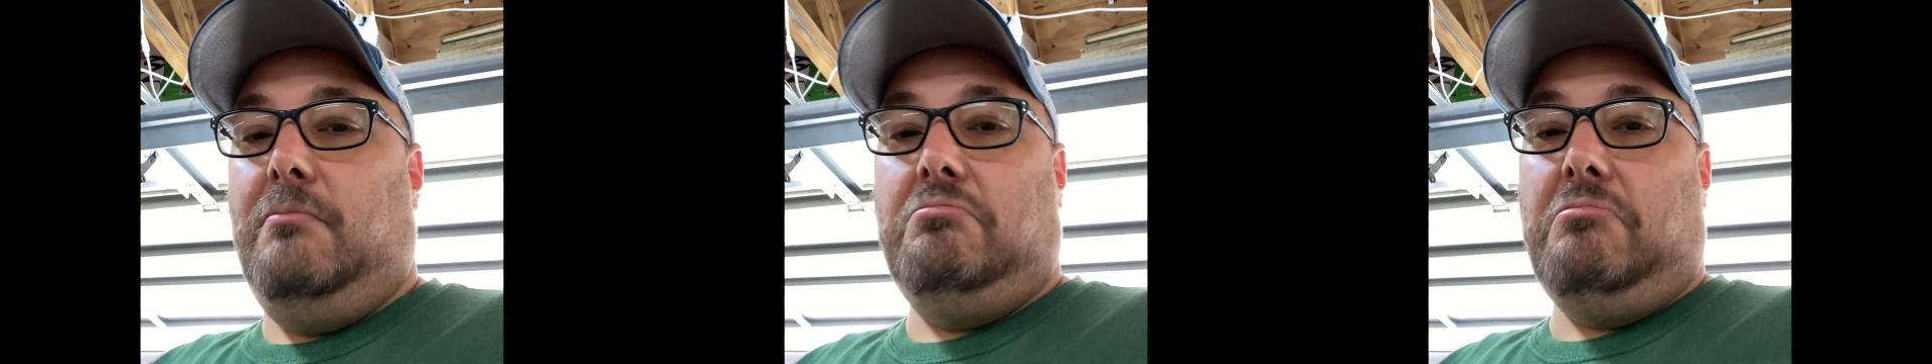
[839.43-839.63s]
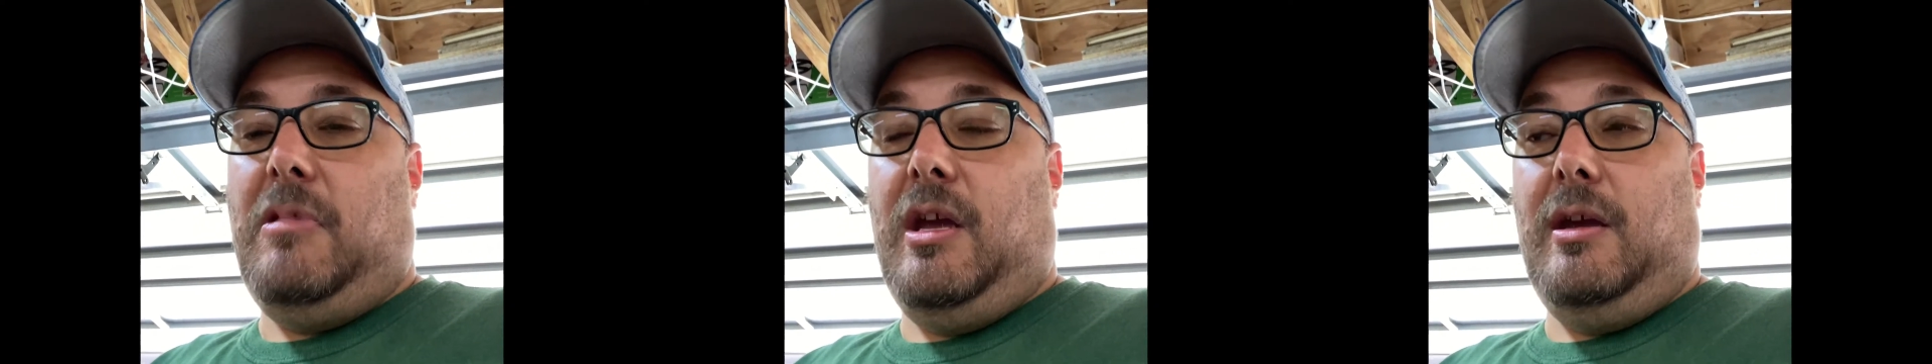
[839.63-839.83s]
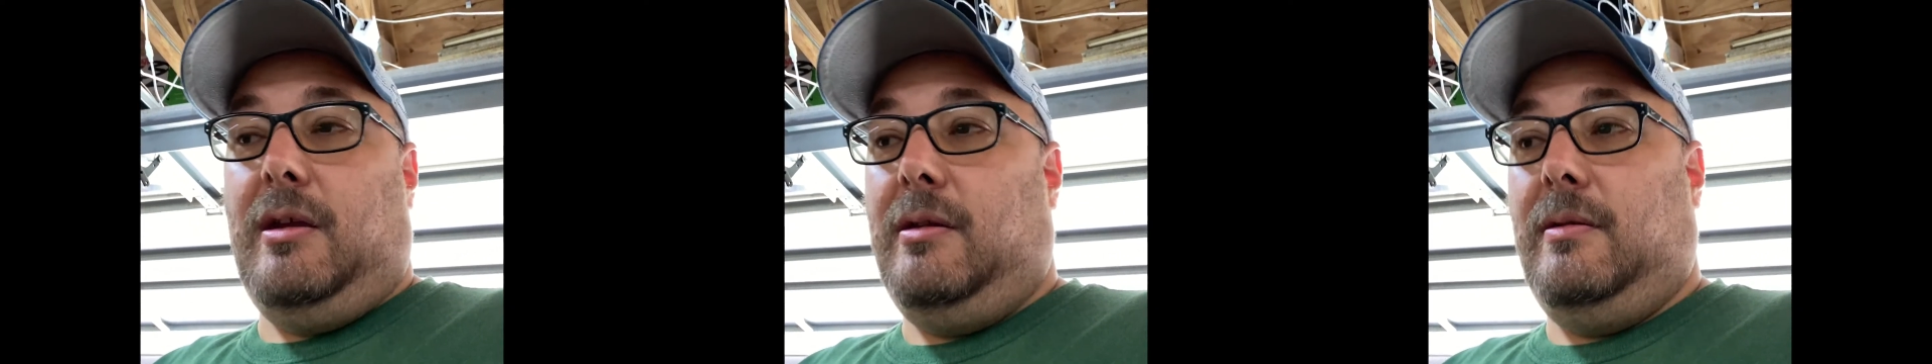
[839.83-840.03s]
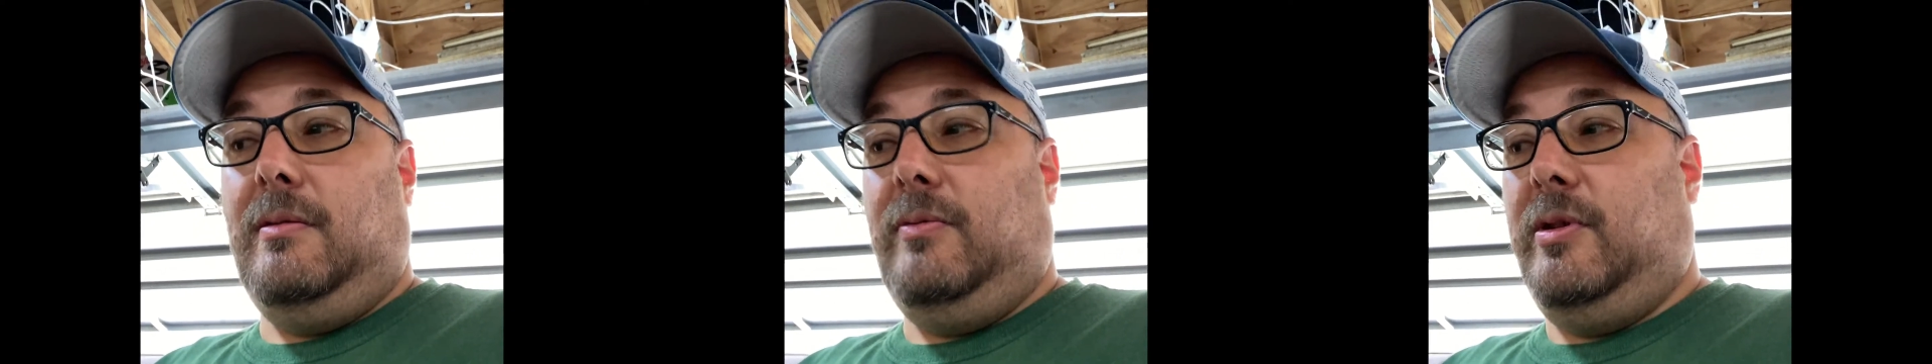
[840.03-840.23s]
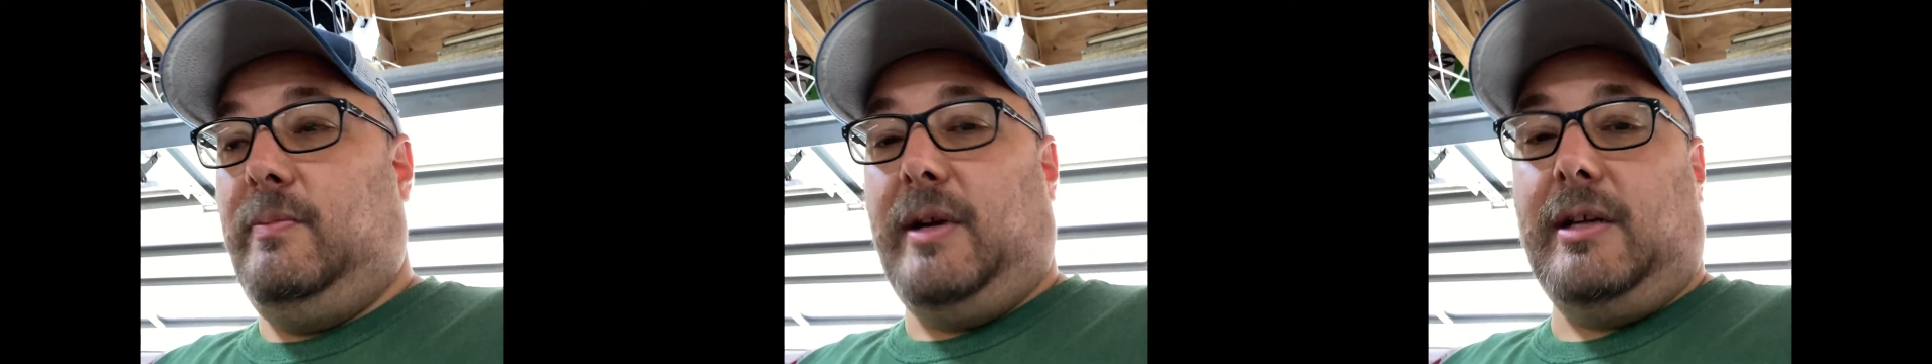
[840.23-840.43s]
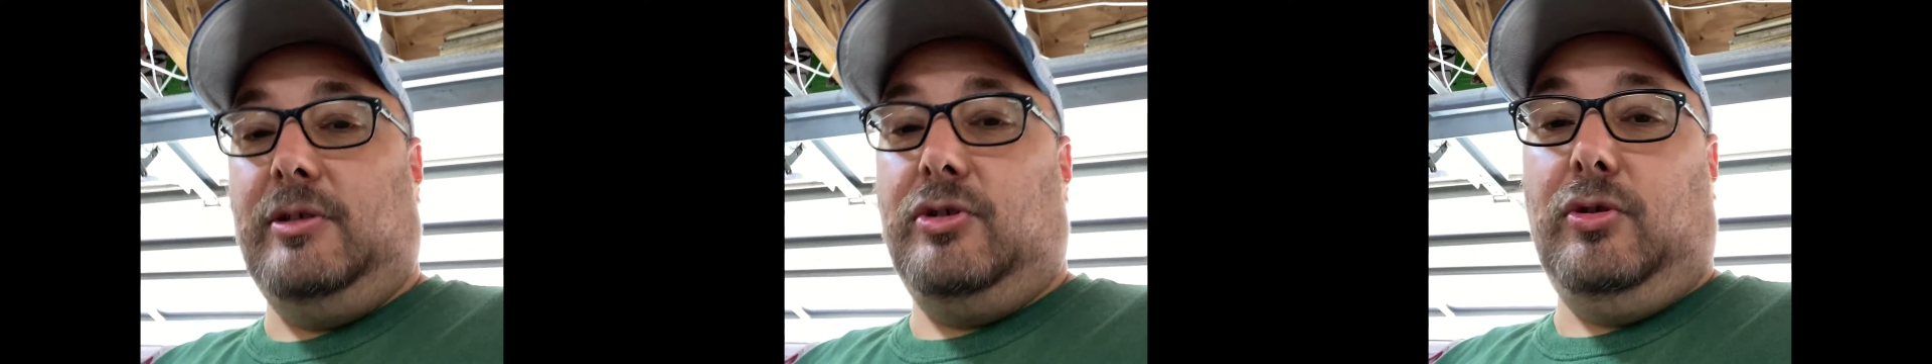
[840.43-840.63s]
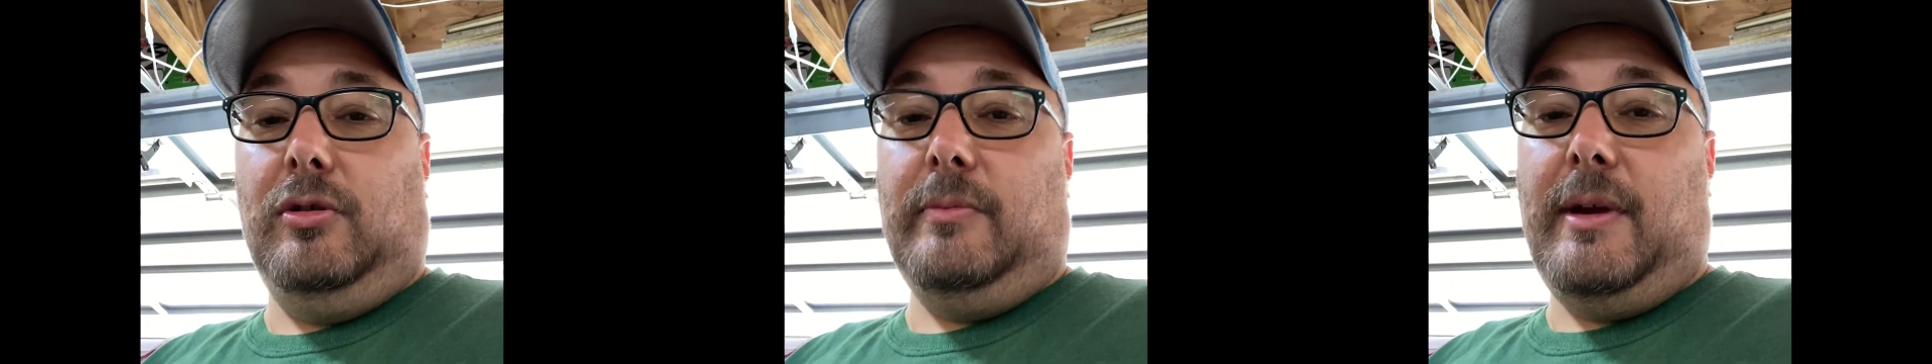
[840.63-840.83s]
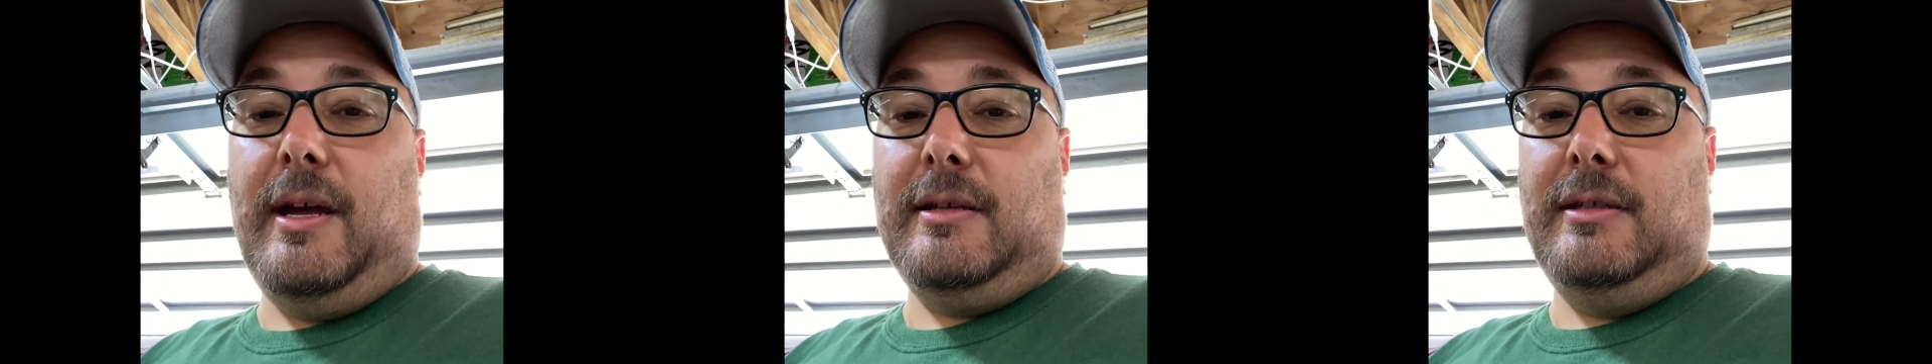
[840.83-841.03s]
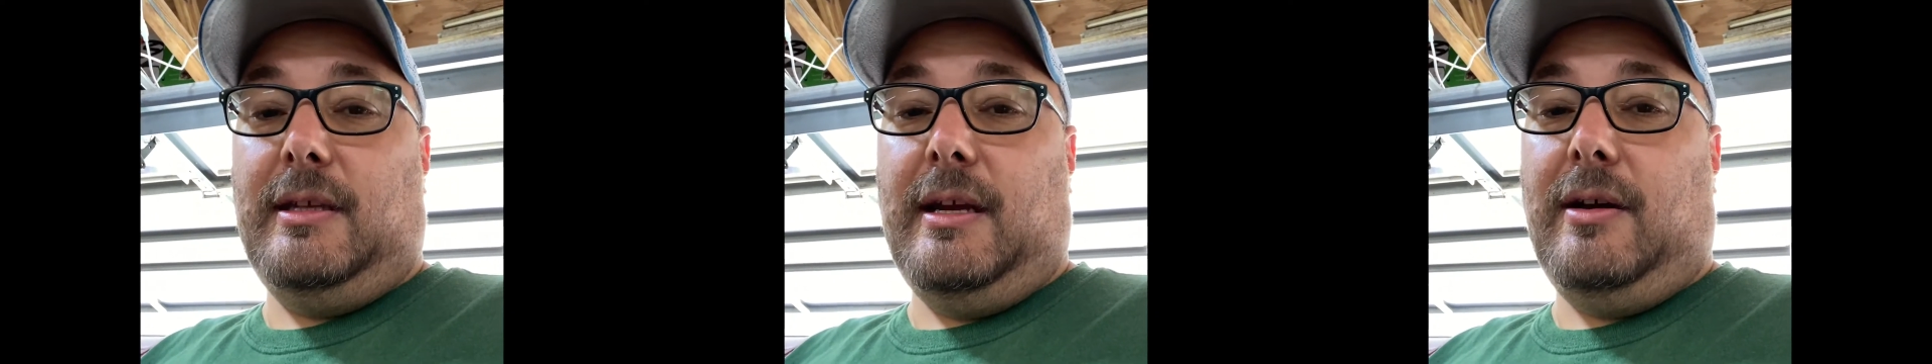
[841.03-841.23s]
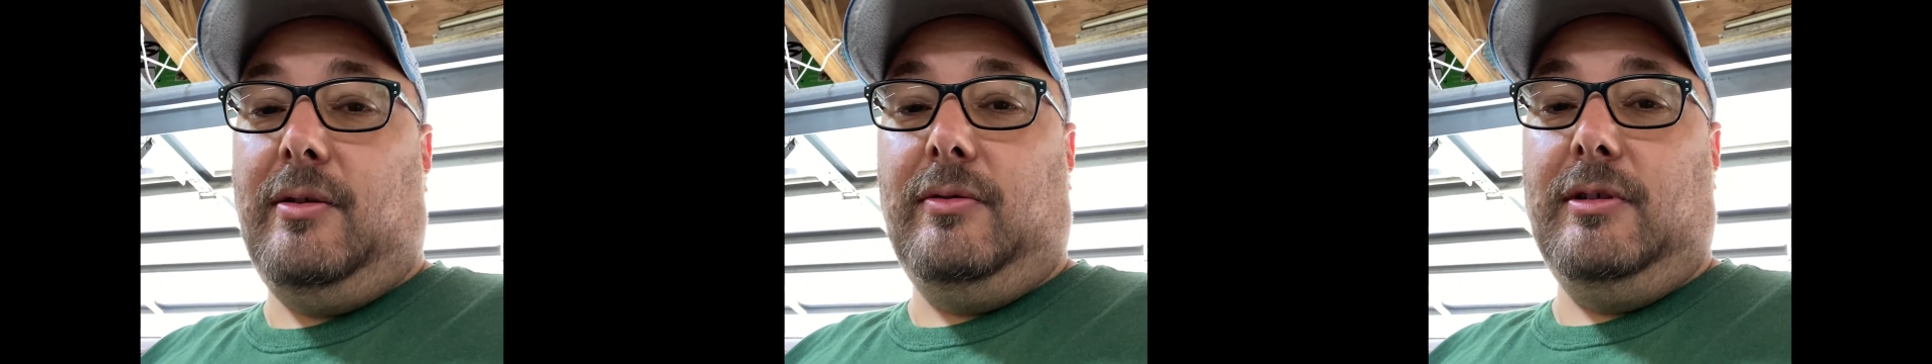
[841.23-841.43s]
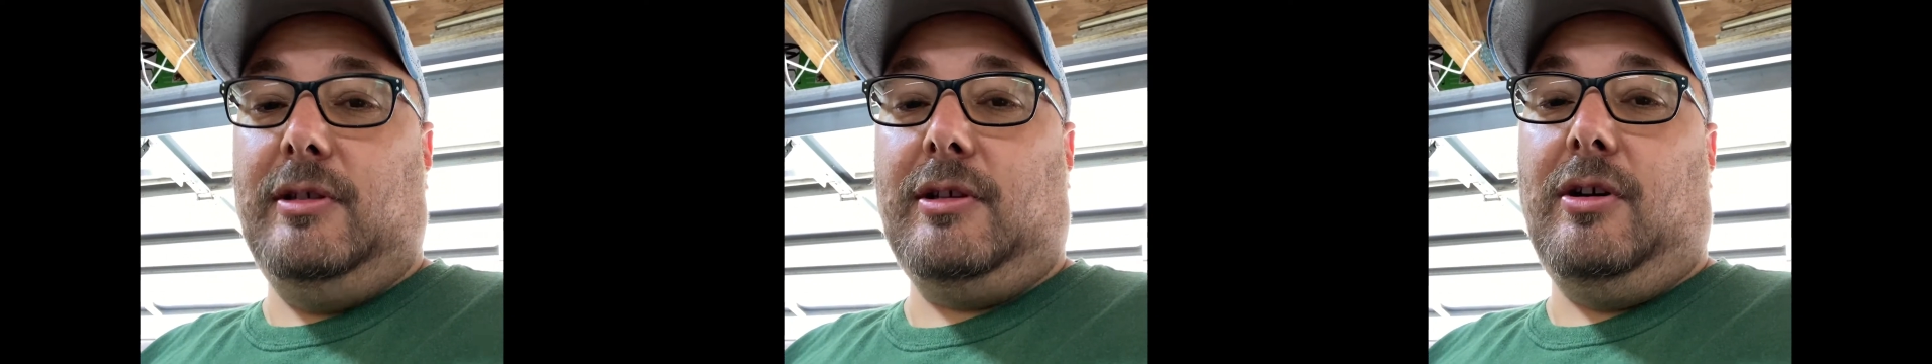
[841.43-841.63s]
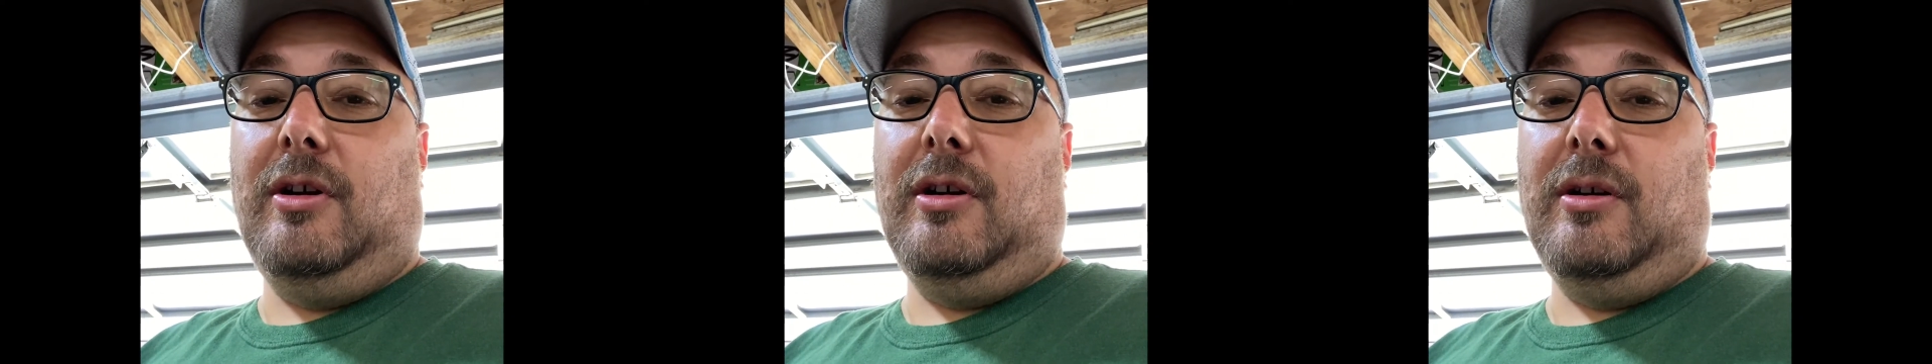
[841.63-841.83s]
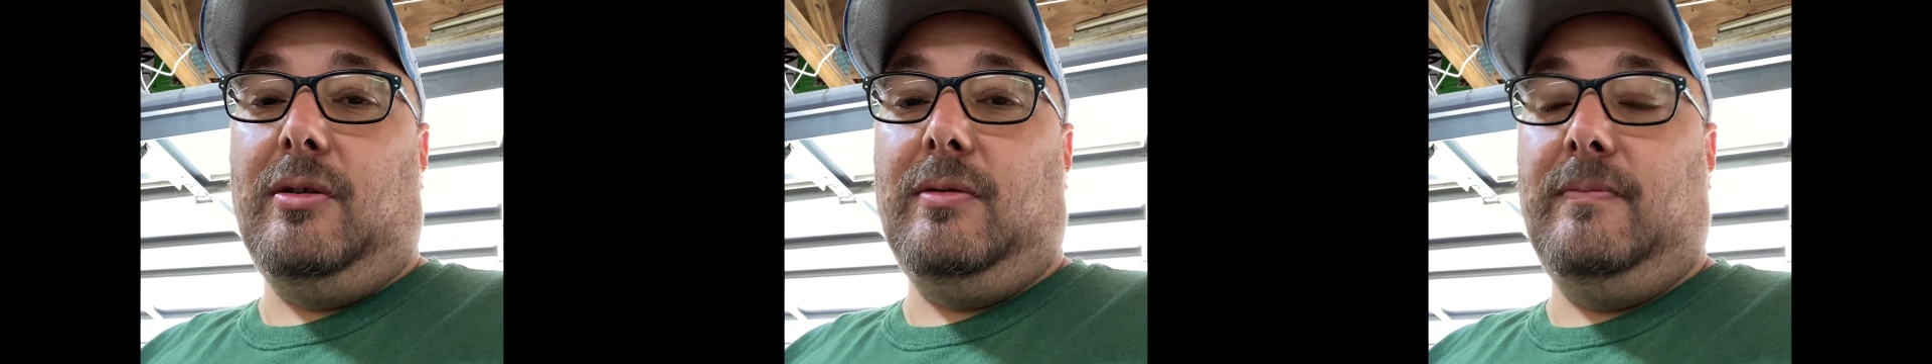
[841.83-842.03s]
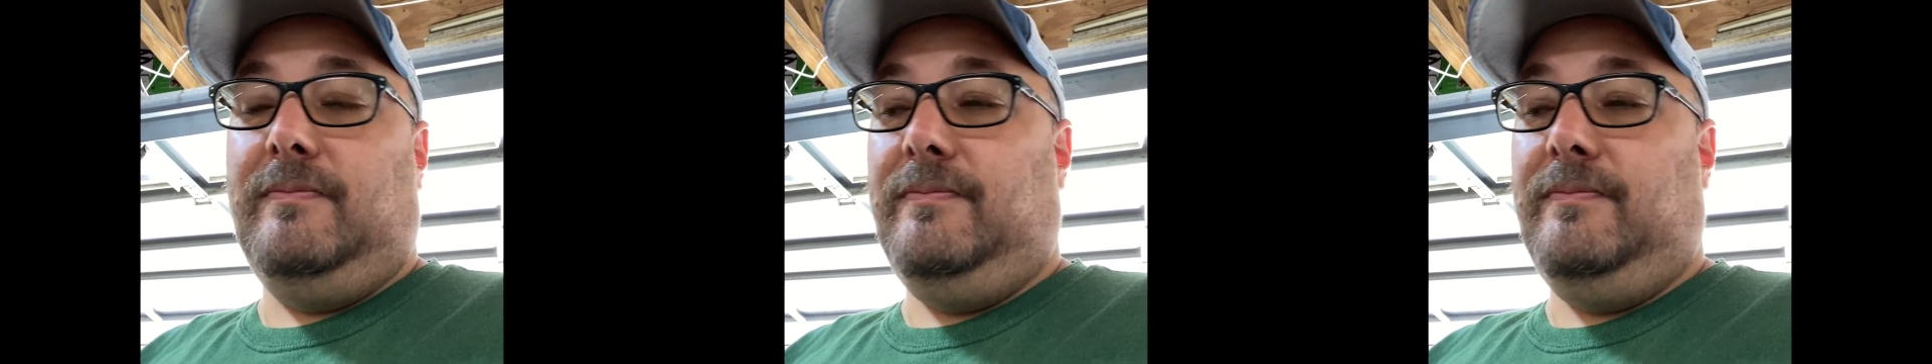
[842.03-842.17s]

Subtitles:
And with my controller maxed out, this car,